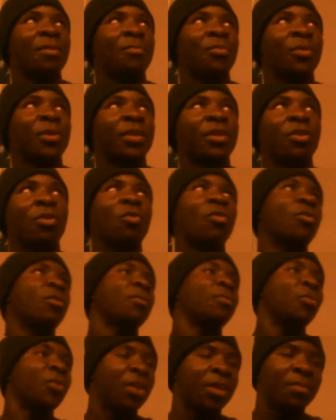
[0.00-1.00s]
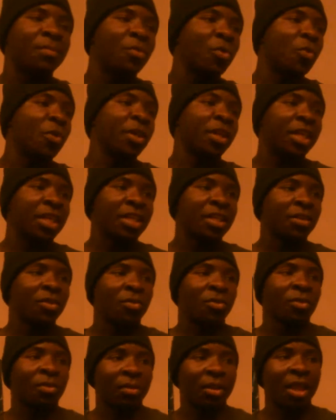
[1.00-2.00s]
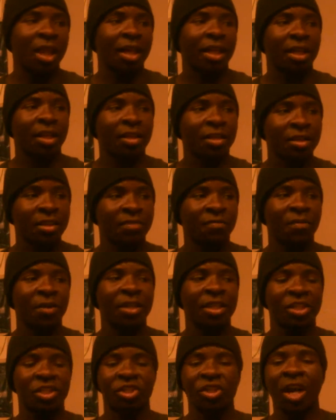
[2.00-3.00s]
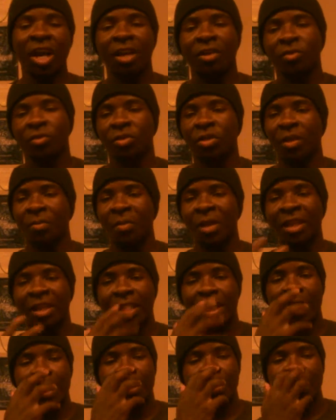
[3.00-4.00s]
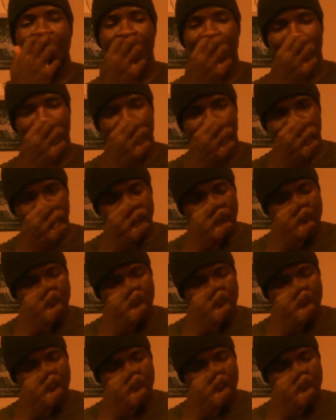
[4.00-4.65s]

pretty girl or pretty boy, in, or like this fucking jock or something like that, saying, like,